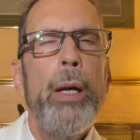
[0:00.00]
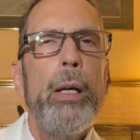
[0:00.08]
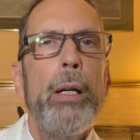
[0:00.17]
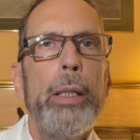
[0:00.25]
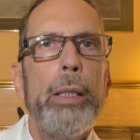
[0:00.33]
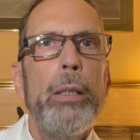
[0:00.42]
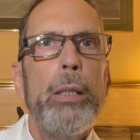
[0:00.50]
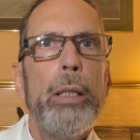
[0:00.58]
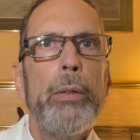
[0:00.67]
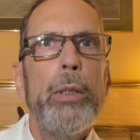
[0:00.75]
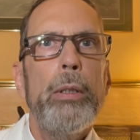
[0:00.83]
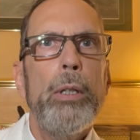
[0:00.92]
I got
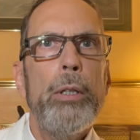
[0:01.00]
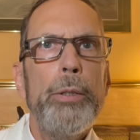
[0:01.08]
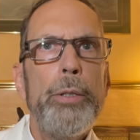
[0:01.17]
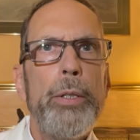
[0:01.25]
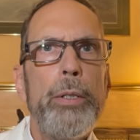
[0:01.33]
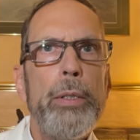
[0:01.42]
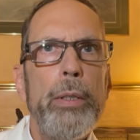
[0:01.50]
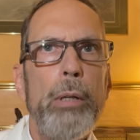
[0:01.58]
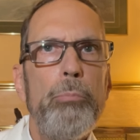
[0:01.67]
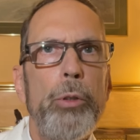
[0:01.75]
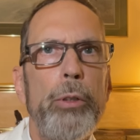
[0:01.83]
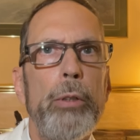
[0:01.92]
the largest
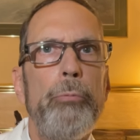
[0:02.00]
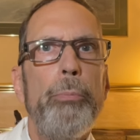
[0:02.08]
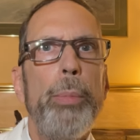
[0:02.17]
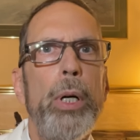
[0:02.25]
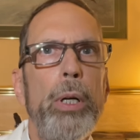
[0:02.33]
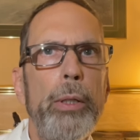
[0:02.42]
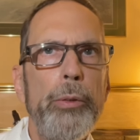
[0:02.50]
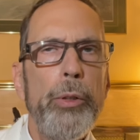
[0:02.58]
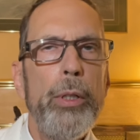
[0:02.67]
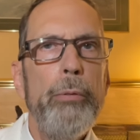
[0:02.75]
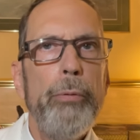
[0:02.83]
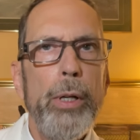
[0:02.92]
number of
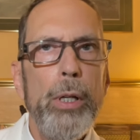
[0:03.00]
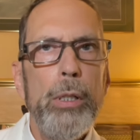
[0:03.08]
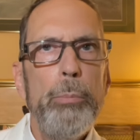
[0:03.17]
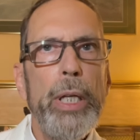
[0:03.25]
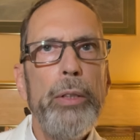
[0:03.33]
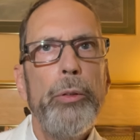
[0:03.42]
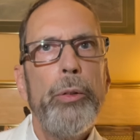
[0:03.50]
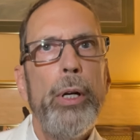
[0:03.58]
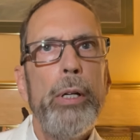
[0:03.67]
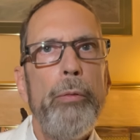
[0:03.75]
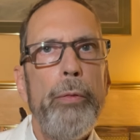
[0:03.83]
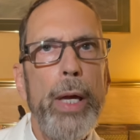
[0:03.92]
positive comments
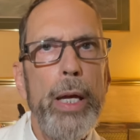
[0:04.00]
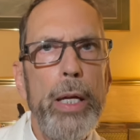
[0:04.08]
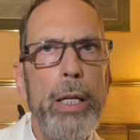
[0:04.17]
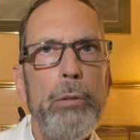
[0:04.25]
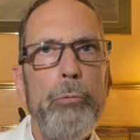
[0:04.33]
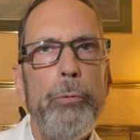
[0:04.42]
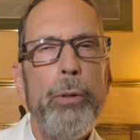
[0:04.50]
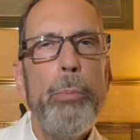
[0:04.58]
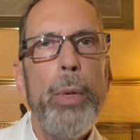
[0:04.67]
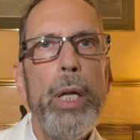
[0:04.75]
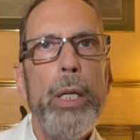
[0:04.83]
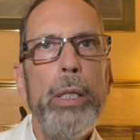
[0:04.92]
I've had
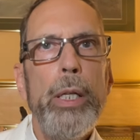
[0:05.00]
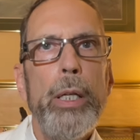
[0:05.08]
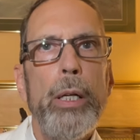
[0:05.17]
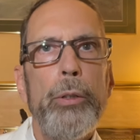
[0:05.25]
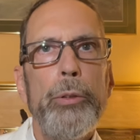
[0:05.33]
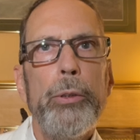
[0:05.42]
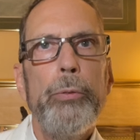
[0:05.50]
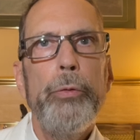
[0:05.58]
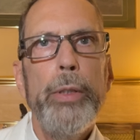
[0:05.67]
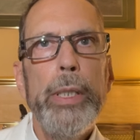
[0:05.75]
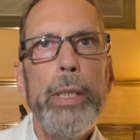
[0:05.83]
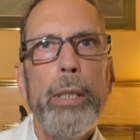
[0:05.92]
from any other
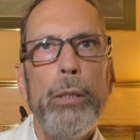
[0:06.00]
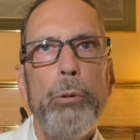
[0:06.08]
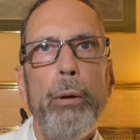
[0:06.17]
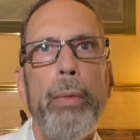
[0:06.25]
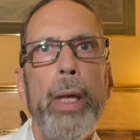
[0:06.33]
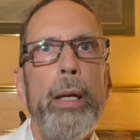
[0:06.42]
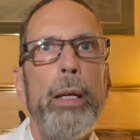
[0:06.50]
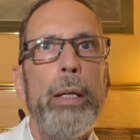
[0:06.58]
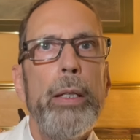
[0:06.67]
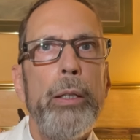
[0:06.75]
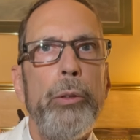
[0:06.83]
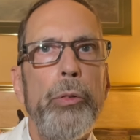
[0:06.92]
video,
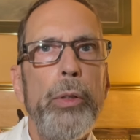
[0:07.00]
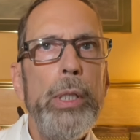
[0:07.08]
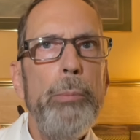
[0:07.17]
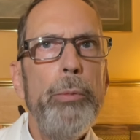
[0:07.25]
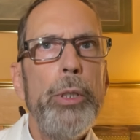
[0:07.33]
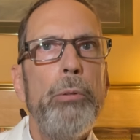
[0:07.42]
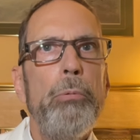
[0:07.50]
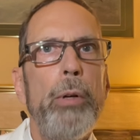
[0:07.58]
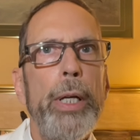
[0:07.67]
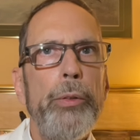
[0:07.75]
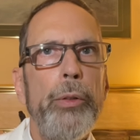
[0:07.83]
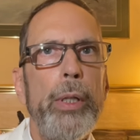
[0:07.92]
and it seemed to
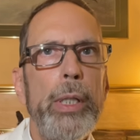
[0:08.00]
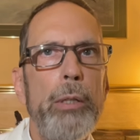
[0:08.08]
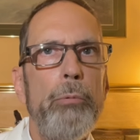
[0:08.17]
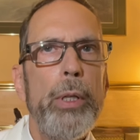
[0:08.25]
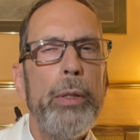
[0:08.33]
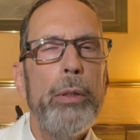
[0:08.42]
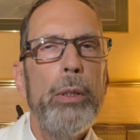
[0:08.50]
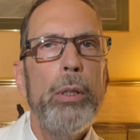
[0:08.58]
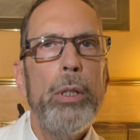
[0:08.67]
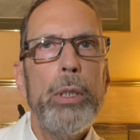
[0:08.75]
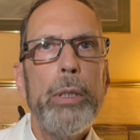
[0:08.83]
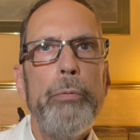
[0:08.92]
resonate with a
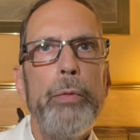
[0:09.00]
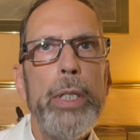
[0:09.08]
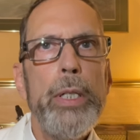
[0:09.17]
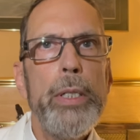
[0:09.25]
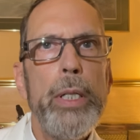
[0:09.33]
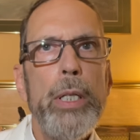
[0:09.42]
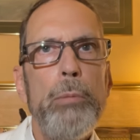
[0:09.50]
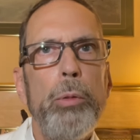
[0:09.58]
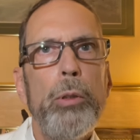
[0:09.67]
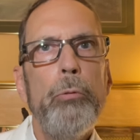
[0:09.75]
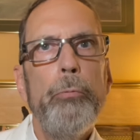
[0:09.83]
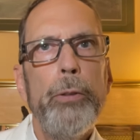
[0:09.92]
lot of
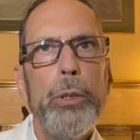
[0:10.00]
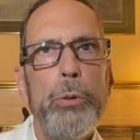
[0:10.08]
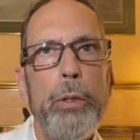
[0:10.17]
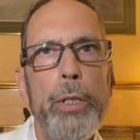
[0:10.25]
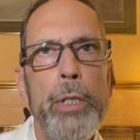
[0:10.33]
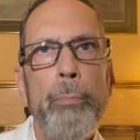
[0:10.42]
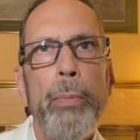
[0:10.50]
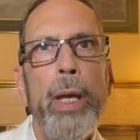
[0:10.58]
disabled folks.